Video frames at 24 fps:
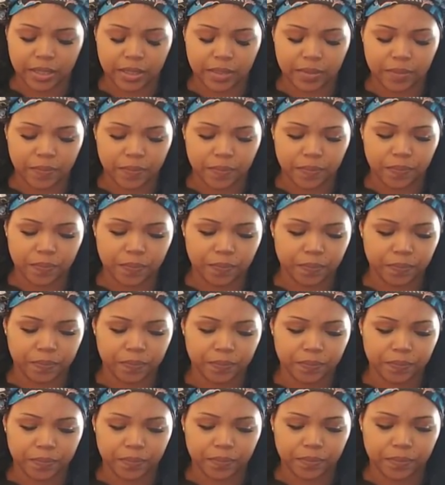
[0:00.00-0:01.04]

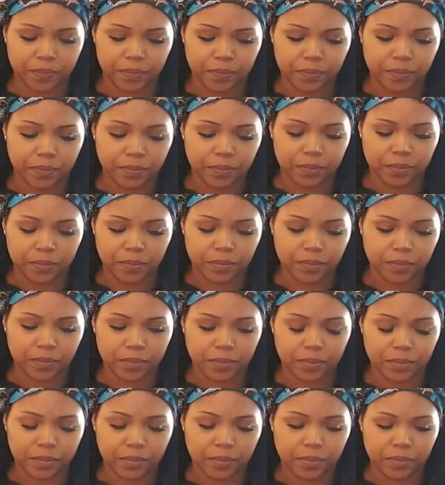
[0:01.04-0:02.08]

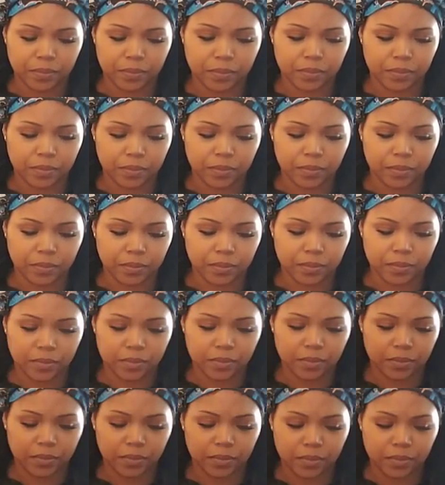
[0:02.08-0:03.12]

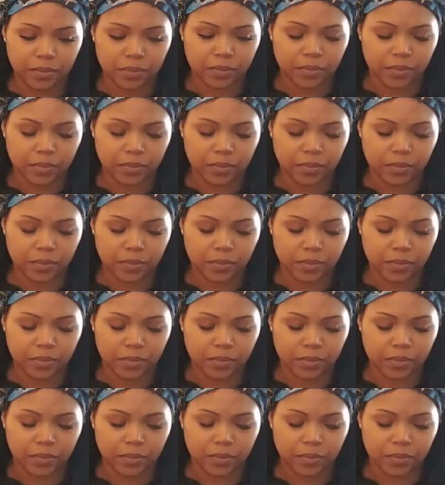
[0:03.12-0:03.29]
(silence)